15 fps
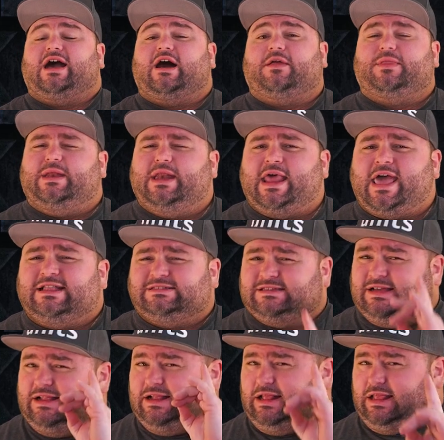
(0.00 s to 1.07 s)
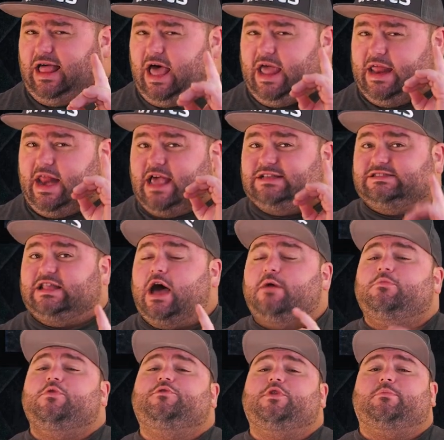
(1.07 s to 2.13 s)
on the Nets. Line has not
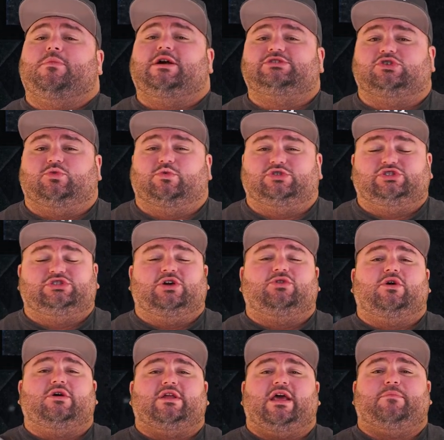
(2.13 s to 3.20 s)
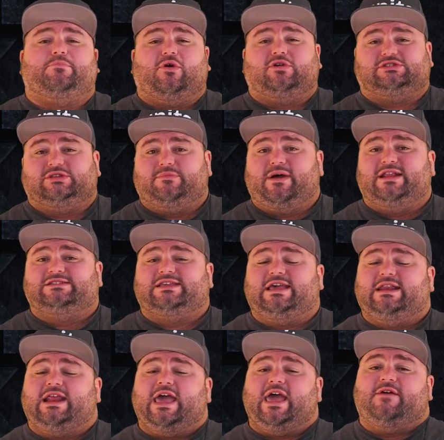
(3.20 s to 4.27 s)
moved a muscle. We're still looking at Boston minus
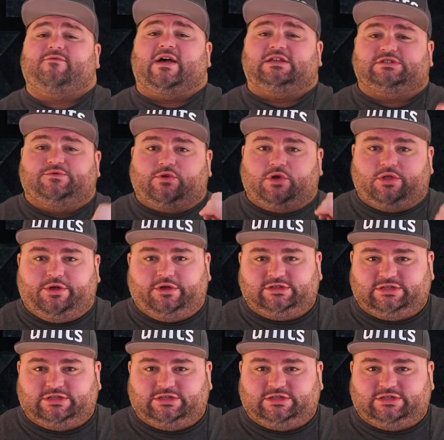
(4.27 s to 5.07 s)
8.5 as of earlier